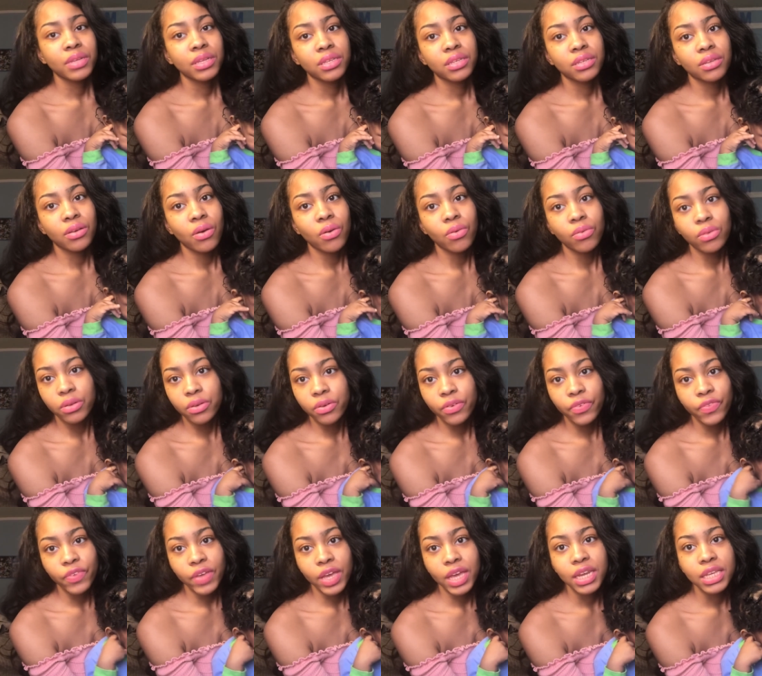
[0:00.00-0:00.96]
this own little
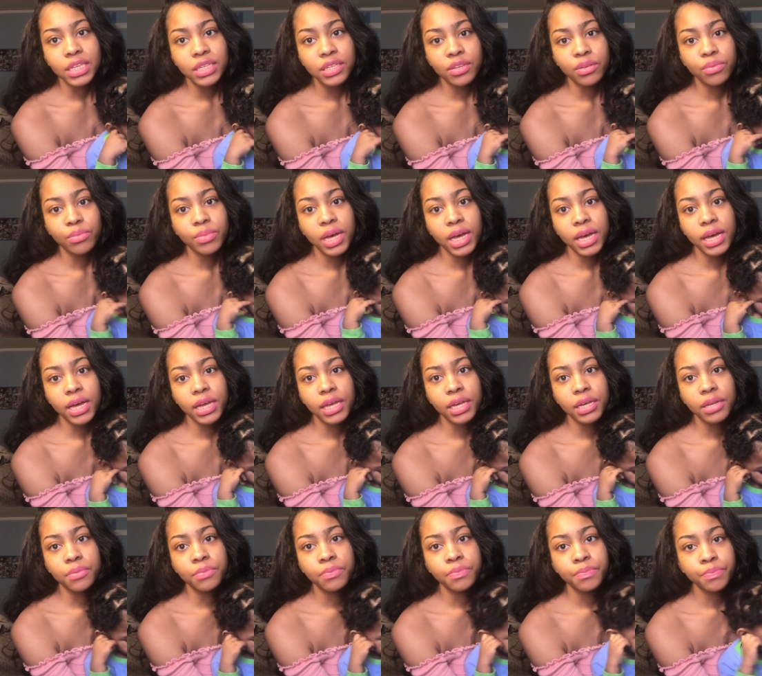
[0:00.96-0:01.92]
fantasy of
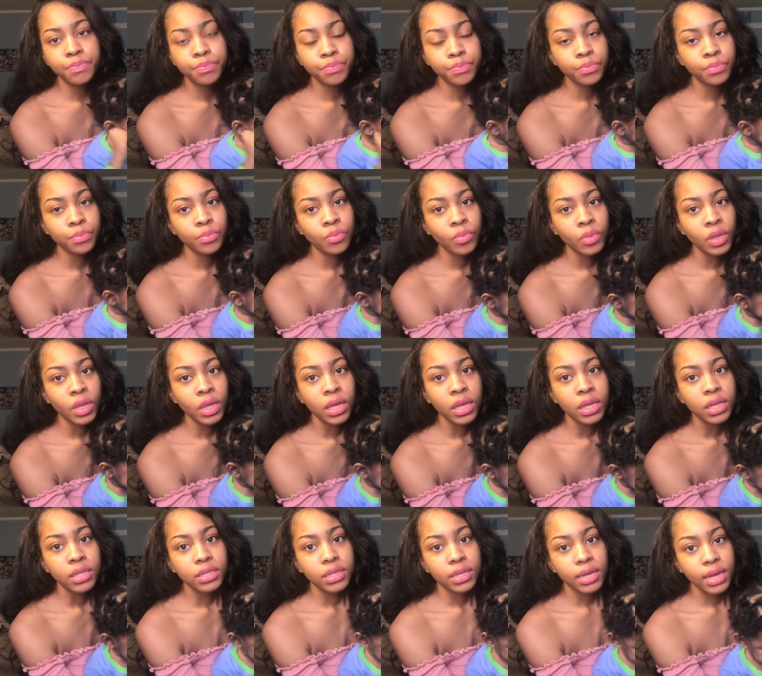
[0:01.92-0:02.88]
mine.
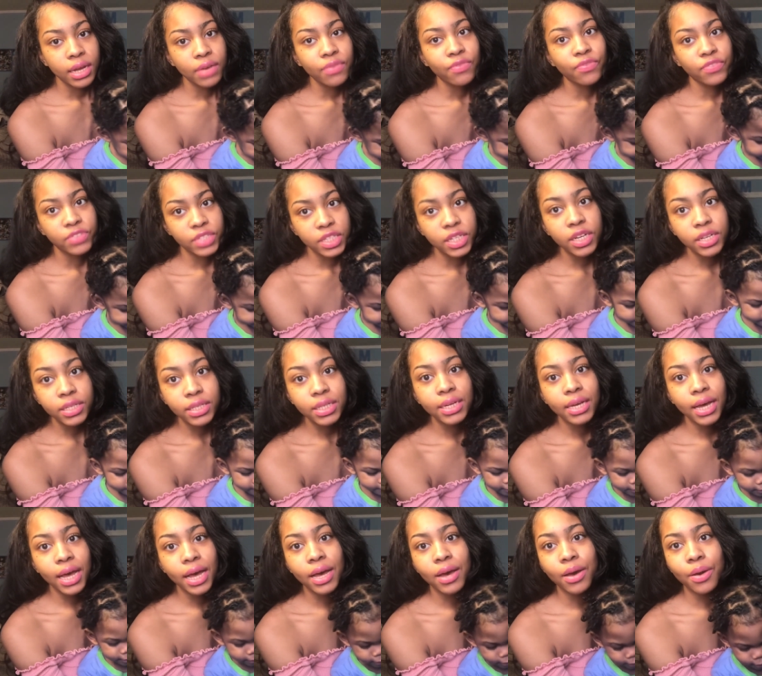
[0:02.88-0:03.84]
Till I seriously
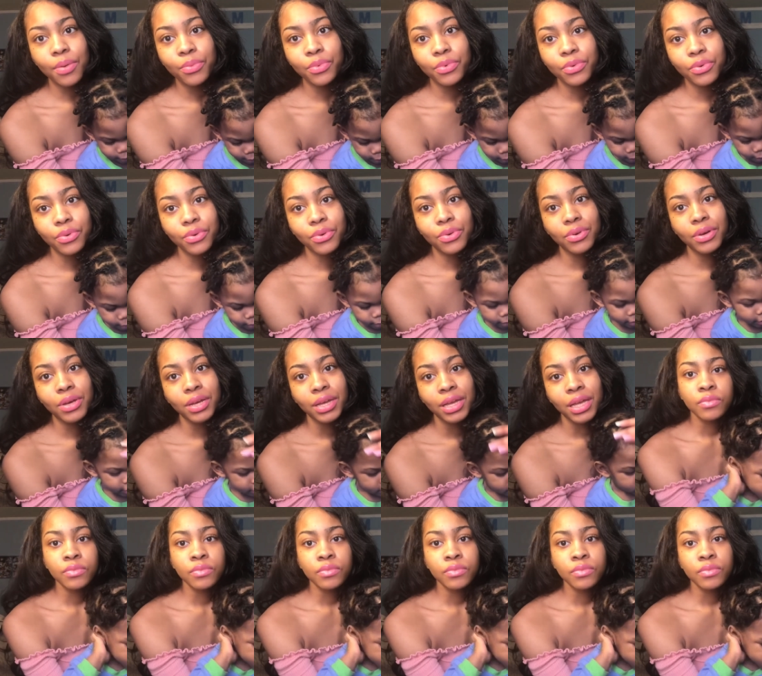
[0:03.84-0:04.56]
got humbled.